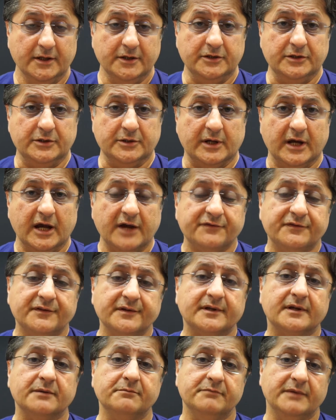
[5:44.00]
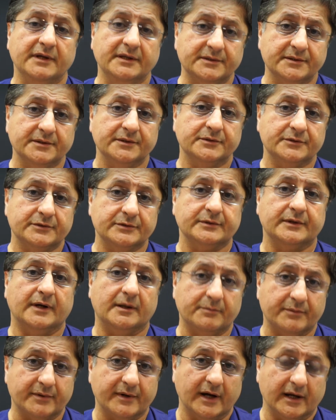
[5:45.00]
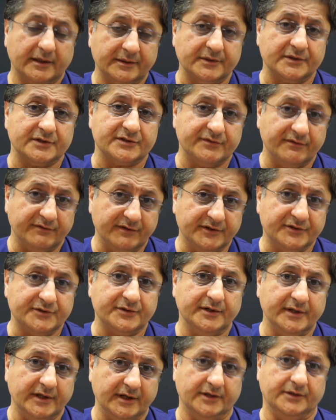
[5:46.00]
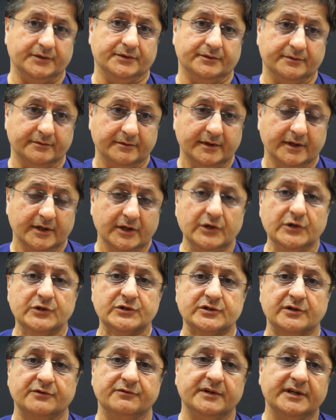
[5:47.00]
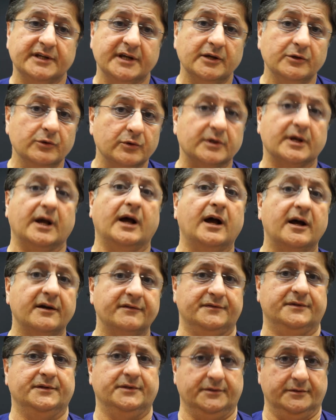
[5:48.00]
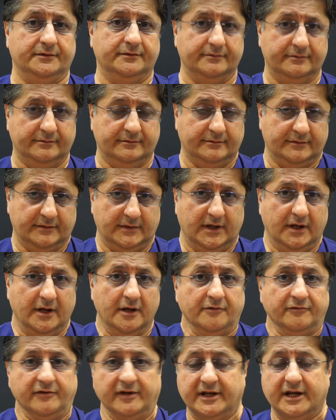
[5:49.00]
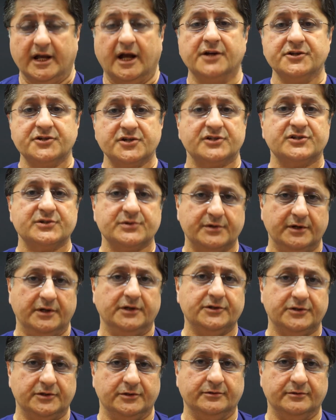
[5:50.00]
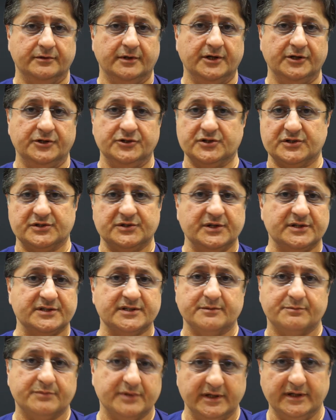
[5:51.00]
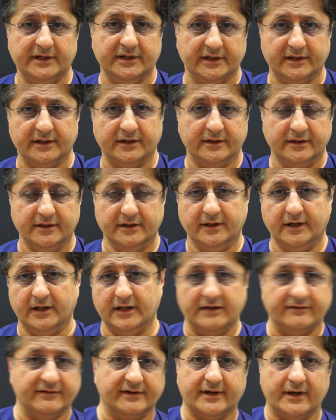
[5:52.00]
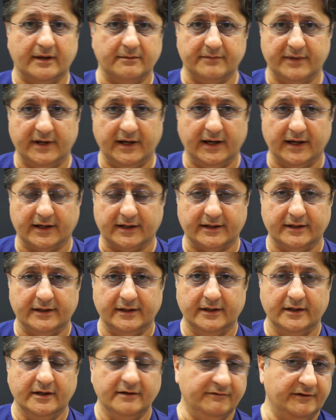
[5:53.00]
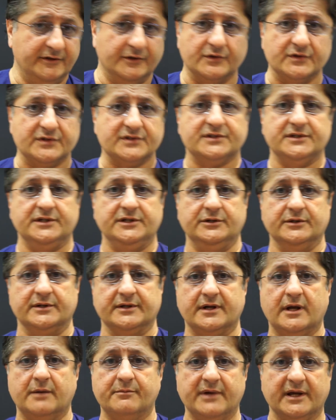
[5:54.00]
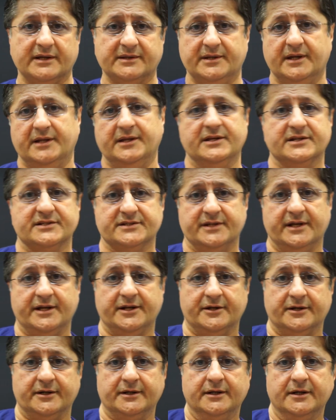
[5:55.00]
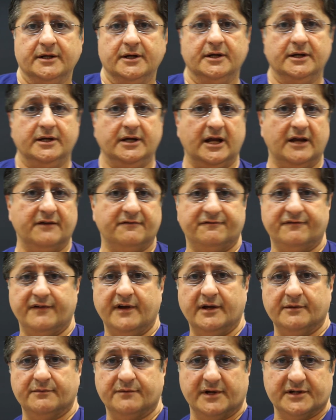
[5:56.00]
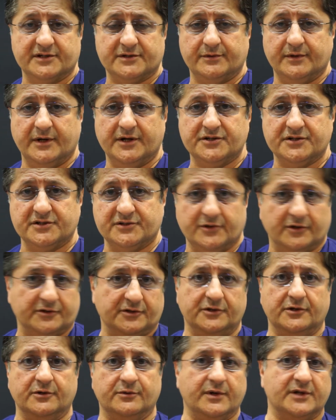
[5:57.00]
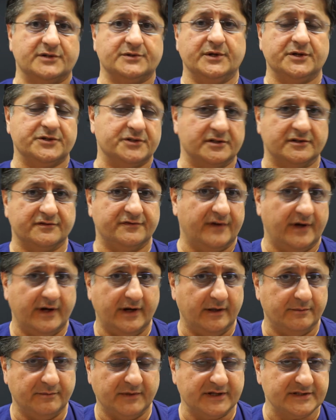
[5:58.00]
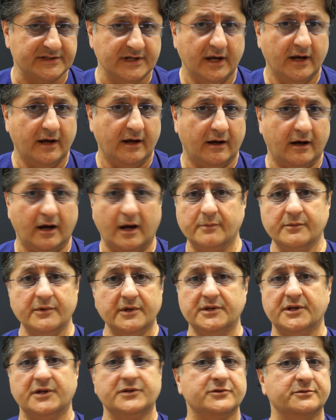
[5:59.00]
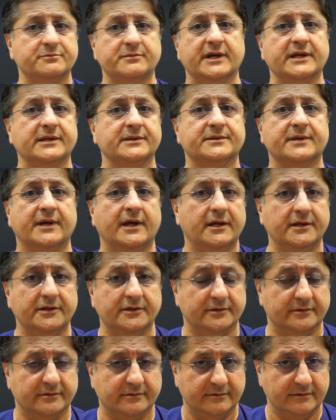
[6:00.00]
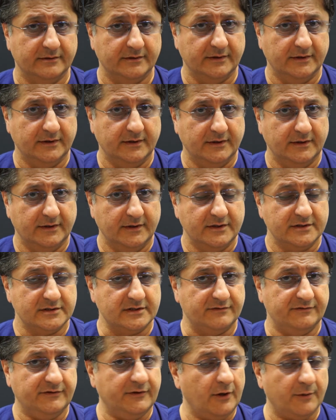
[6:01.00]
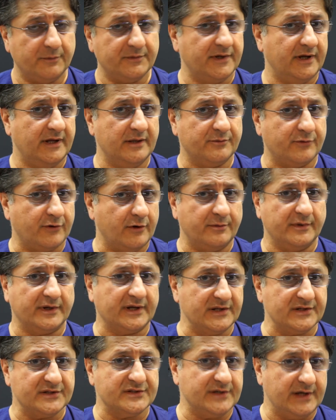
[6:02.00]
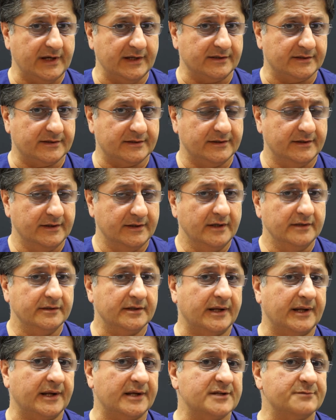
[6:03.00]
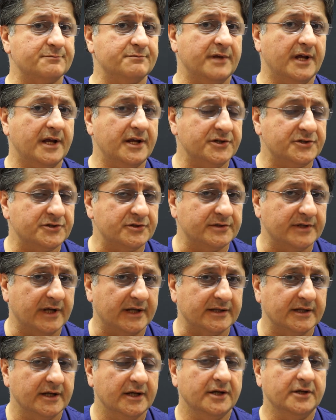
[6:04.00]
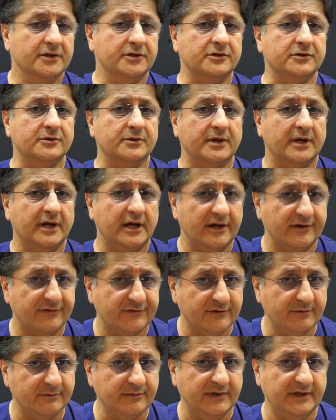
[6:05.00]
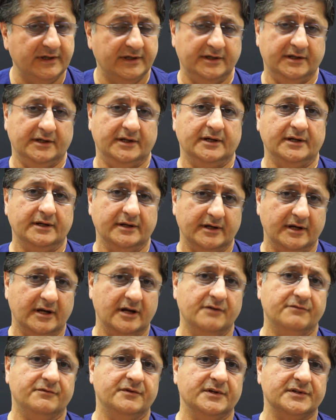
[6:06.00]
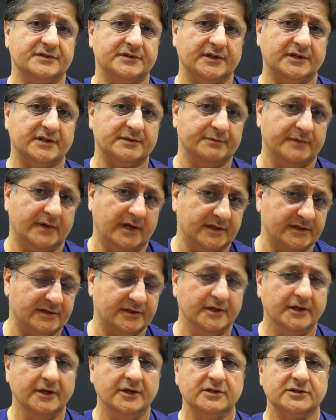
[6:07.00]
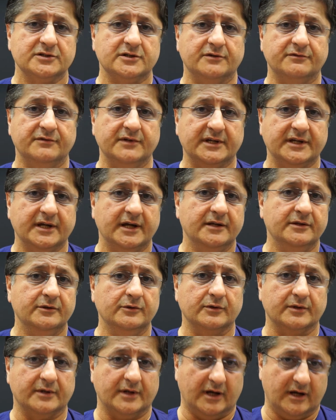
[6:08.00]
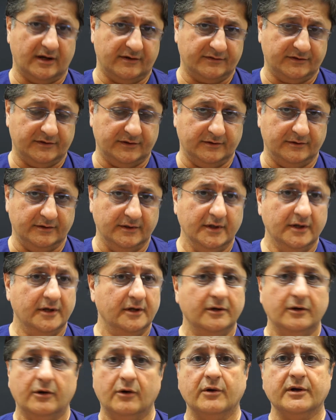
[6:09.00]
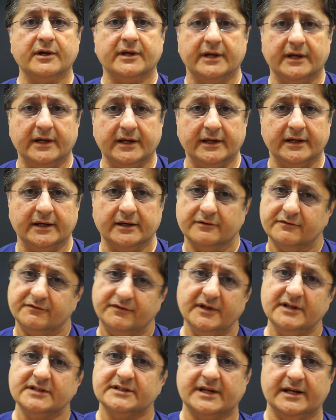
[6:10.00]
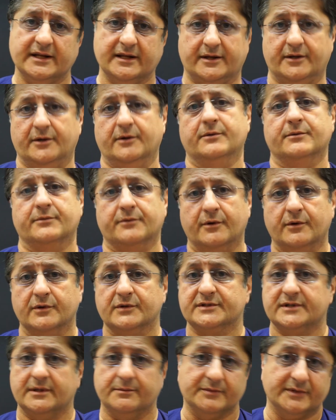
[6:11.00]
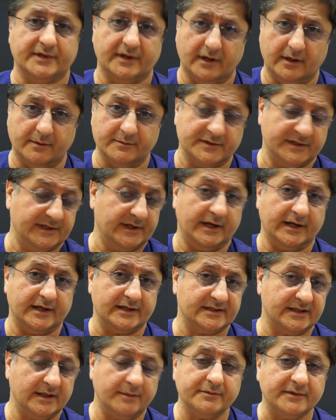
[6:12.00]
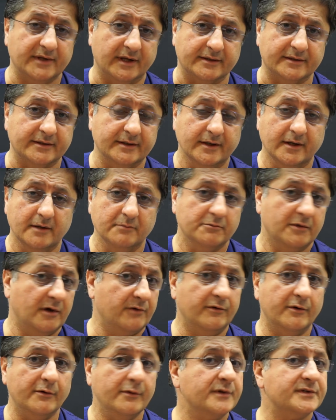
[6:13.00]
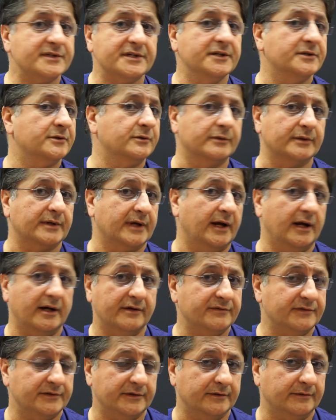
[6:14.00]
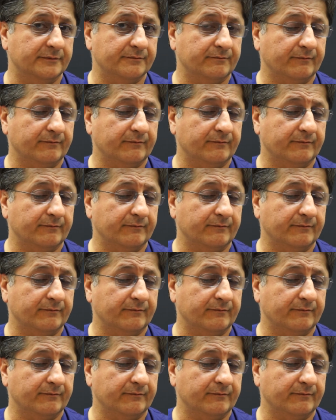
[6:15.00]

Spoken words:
You have to commit to our practice when we're treating you so we can look after you. We can't just treat you and you just disappear and never come back. We don't see you and come back 10 years later, have failed restorations. Doctor, your restorations failed, because I'm not there to maintain you. So if you obtain a proper consent that explains you that you have to be here every 6 months so we can look after you. Okay, things can go wrong sometimes and I accept that, but we're always here to look after you.